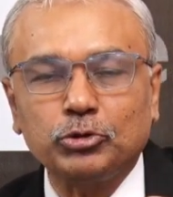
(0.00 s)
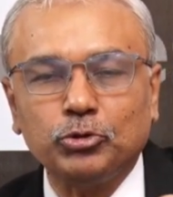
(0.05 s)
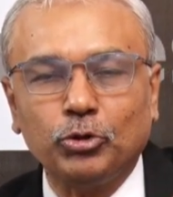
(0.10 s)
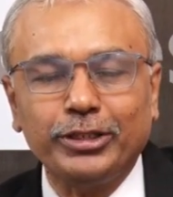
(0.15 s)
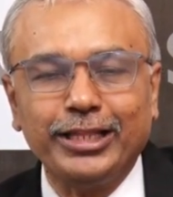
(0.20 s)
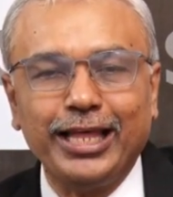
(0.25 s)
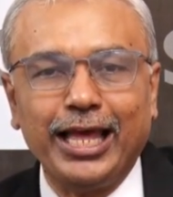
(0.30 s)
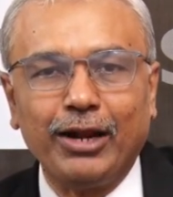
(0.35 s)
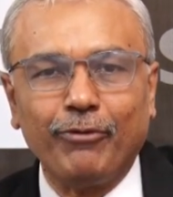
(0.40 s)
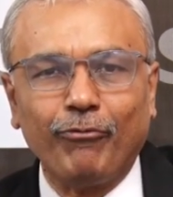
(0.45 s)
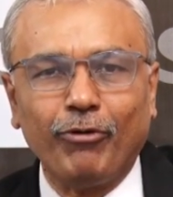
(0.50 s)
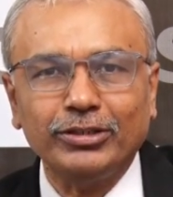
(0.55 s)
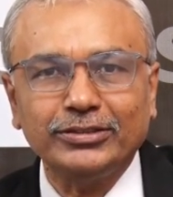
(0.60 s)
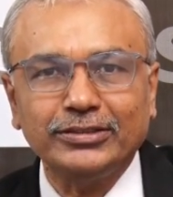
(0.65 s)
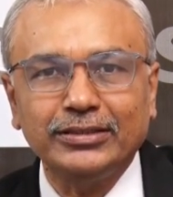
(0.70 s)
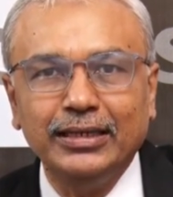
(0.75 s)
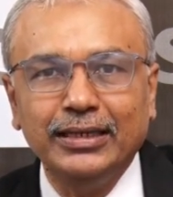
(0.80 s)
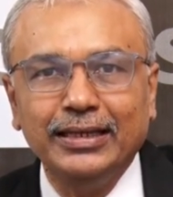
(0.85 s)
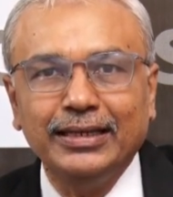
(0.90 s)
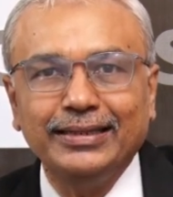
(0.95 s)
So there
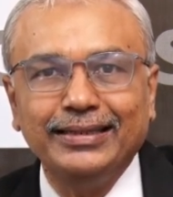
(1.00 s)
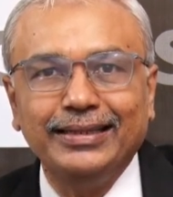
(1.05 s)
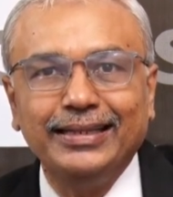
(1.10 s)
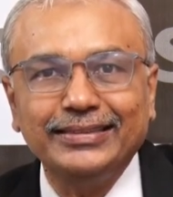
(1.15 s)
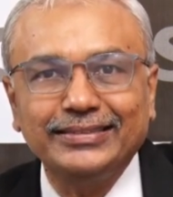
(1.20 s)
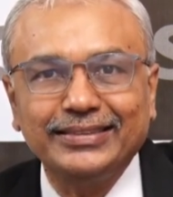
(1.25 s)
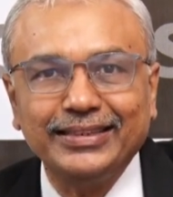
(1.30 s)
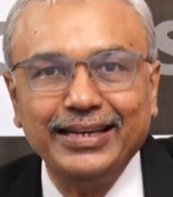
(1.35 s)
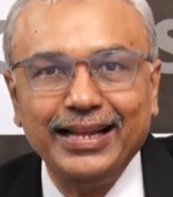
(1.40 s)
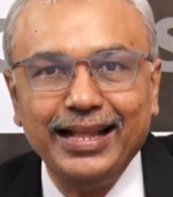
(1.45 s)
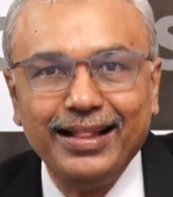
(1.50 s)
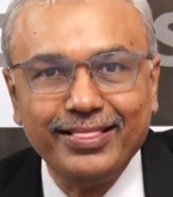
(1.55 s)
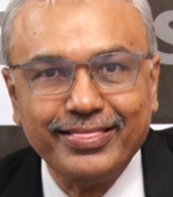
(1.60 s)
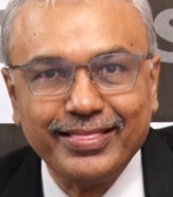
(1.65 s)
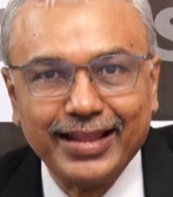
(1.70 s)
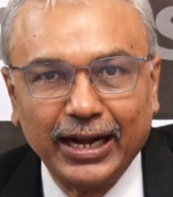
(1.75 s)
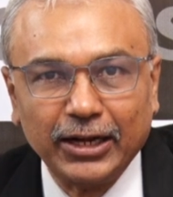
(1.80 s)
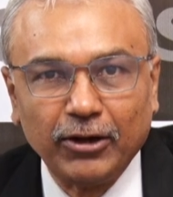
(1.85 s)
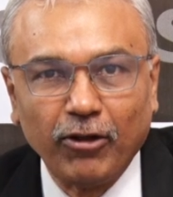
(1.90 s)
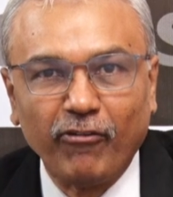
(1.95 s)
was this real
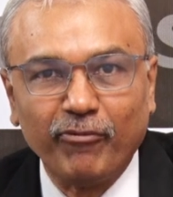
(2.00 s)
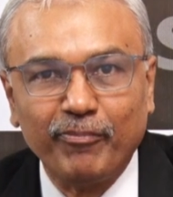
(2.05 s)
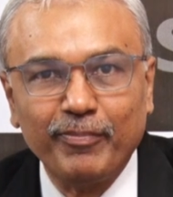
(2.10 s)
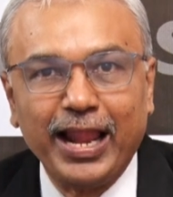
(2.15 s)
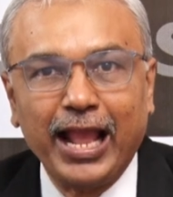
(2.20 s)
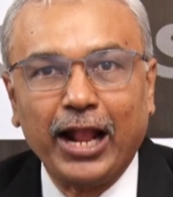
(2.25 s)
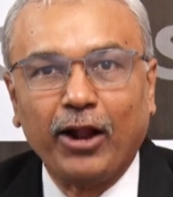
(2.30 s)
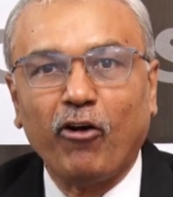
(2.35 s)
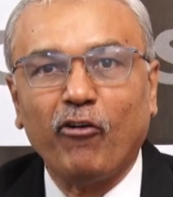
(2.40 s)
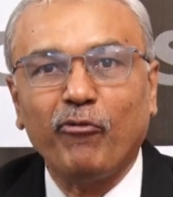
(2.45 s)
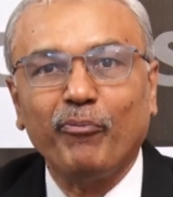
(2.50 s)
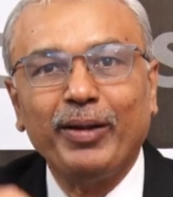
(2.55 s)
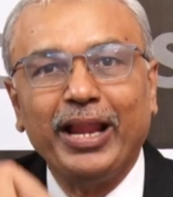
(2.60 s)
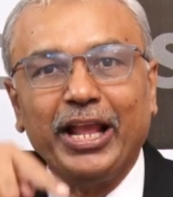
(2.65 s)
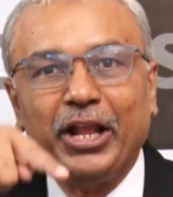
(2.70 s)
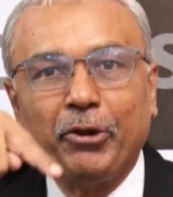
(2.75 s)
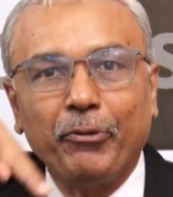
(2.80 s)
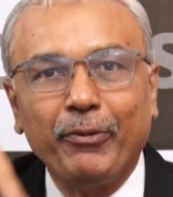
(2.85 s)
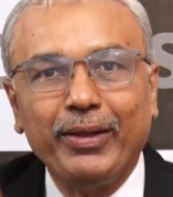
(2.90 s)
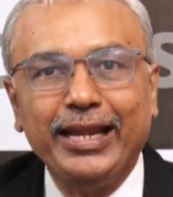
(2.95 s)
threat of black of
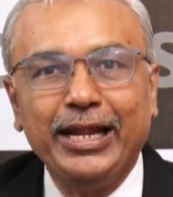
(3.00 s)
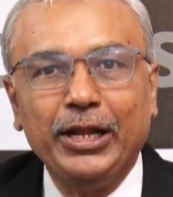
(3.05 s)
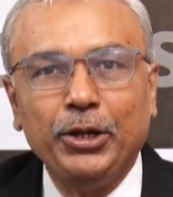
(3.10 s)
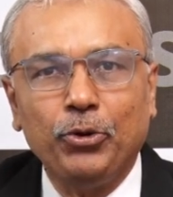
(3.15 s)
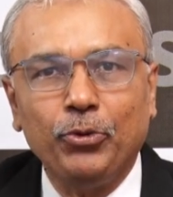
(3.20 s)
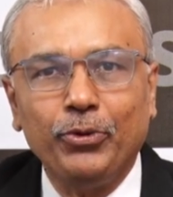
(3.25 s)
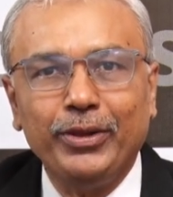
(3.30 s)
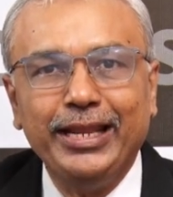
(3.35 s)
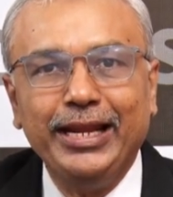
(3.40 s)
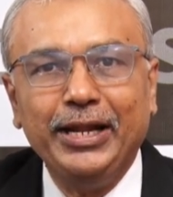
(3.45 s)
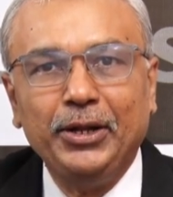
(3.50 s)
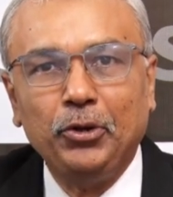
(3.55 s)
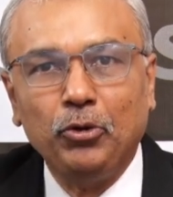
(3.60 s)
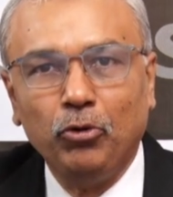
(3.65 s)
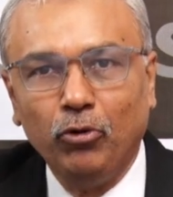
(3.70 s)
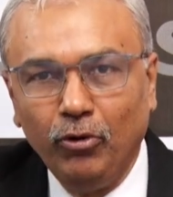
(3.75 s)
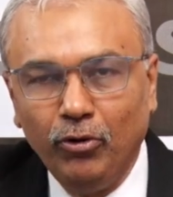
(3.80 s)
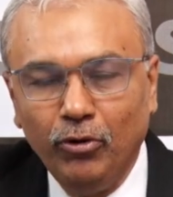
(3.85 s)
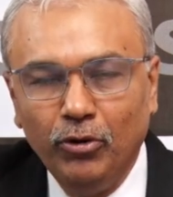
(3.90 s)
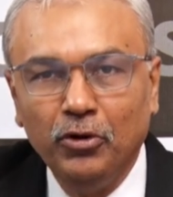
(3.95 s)
playing queen into
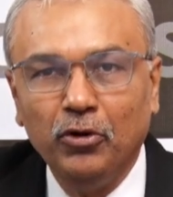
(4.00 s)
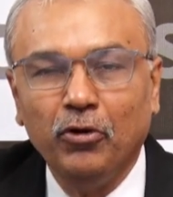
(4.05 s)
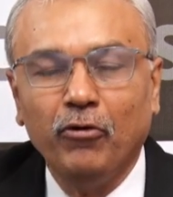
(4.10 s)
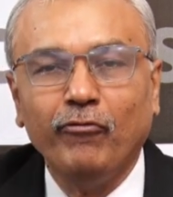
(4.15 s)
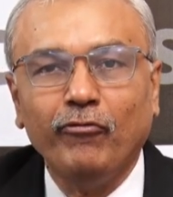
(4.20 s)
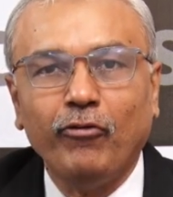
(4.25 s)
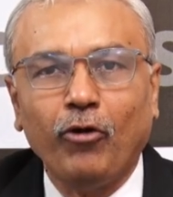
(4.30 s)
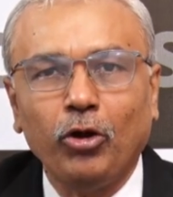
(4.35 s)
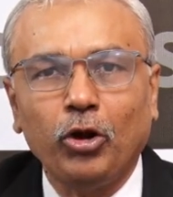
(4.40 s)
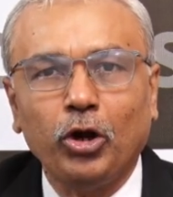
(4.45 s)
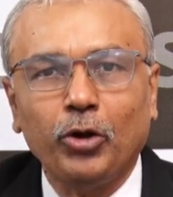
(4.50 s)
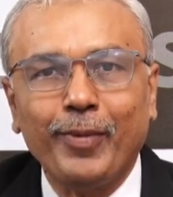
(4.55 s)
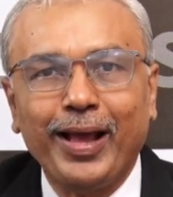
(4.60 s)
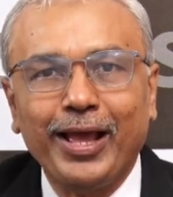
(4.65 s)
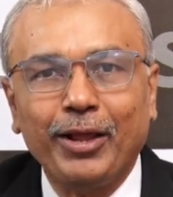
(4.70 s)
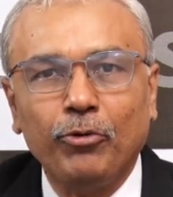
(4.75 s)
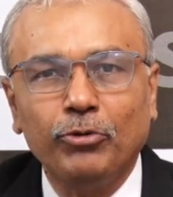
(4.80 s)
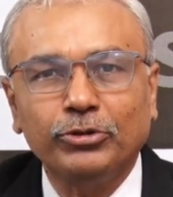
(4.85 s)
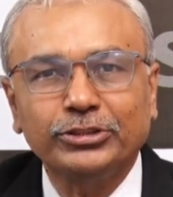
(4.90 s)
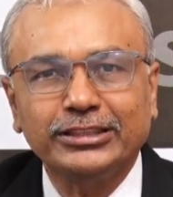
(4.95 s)
e2 followed
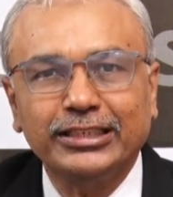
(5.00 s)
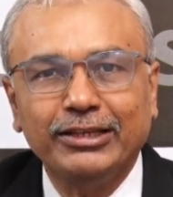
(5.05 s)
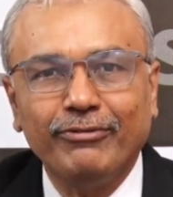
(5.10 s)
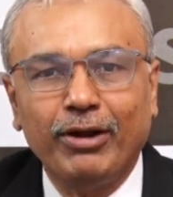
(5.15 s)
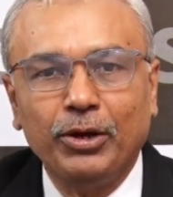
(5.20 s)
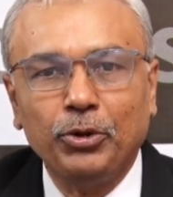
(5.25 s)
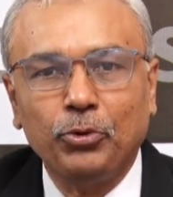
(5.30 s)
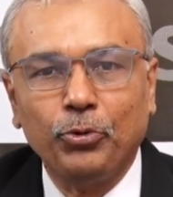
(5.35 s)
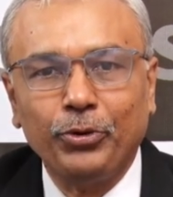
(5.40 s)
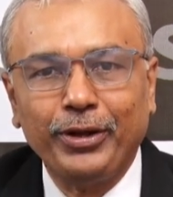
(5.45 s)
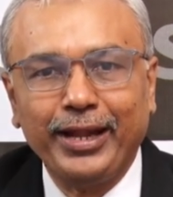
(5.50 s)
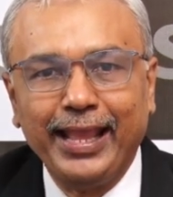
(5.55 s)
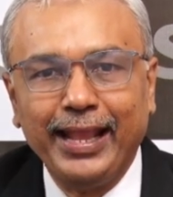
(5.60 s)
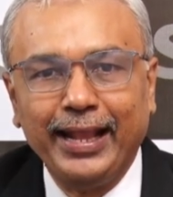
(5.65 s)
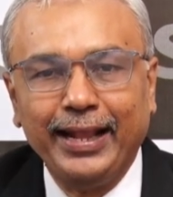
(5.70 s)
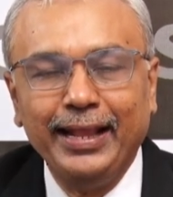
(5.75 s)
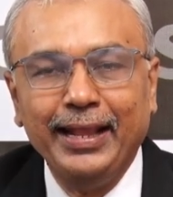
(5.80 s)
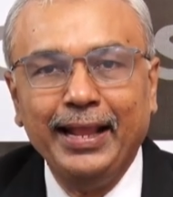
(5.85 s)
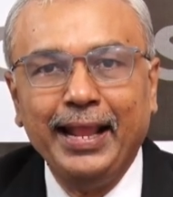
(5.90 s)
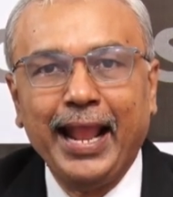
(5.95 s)
by rook c1 to
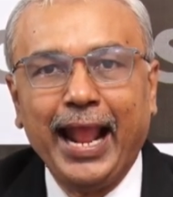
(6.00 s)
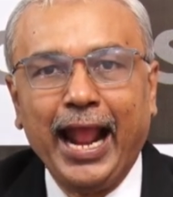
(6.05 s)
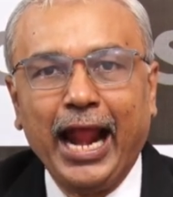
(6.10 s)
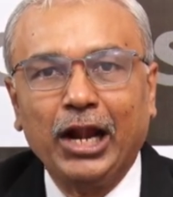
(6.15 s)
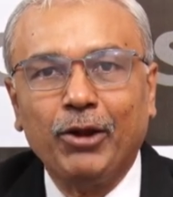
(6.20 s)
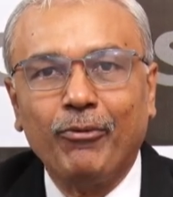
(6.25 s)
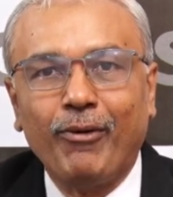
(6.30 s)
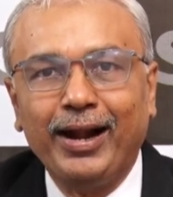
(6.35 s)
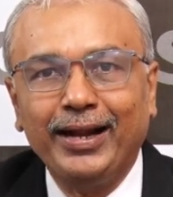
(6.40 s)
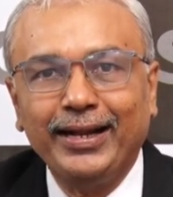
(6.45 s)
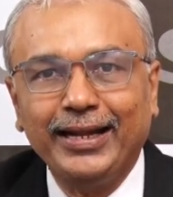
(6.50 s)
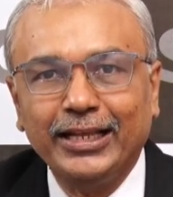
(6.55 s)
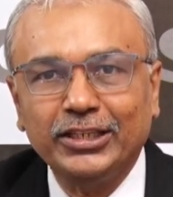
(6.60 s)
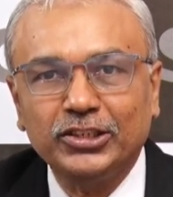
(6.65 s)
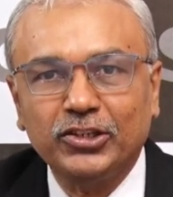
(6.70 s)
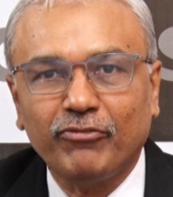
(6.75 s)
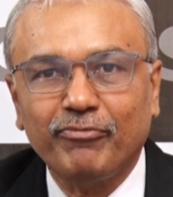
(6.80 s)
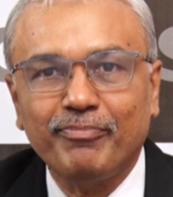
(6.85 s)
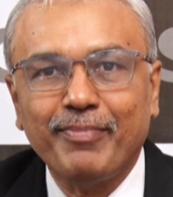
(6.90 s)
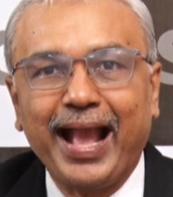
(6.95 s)
take advantage
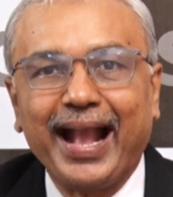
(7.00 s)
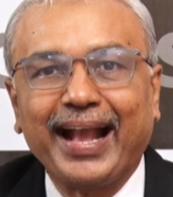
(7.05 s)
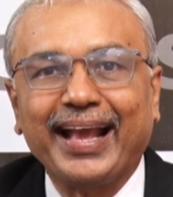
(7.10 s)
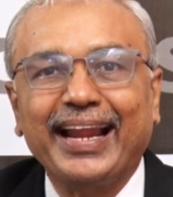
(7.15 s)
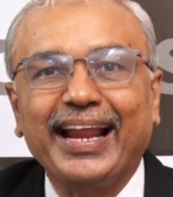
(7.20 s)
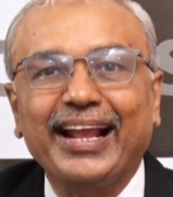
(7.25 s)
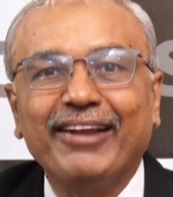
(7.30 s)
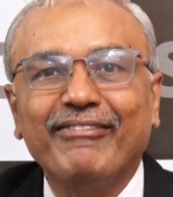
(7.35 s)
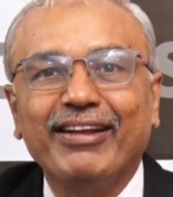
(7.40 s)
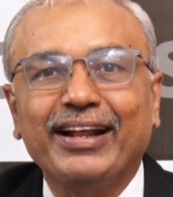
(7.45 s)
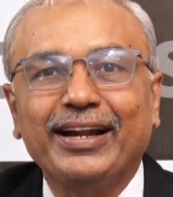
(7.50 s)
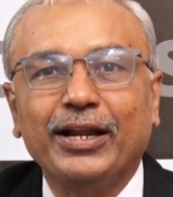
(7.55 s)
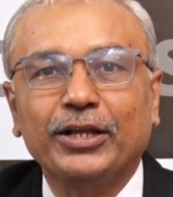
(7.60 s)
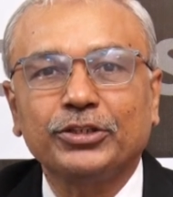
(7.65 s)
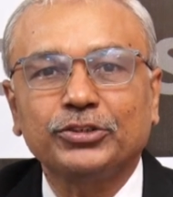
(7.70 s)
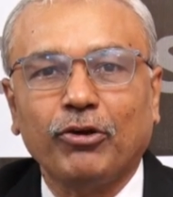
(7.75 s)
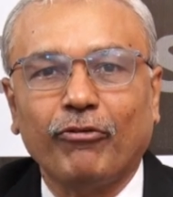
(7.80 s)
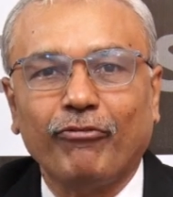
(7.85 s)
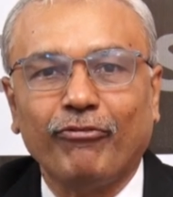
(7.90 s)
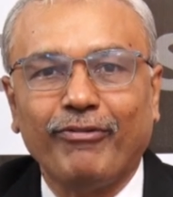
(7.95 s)
of back rank
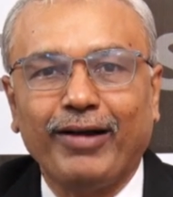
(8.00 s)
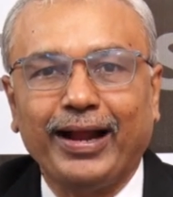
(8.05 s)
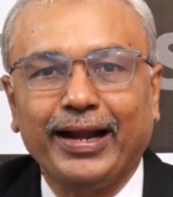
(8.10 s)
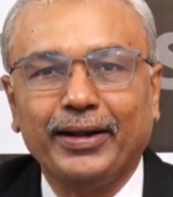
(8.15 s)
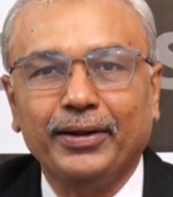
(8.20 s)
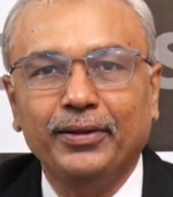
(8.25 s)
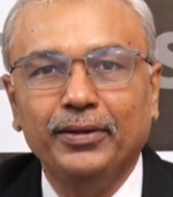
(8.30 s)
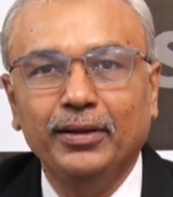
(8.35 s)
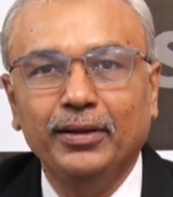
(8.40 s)
weakness of white.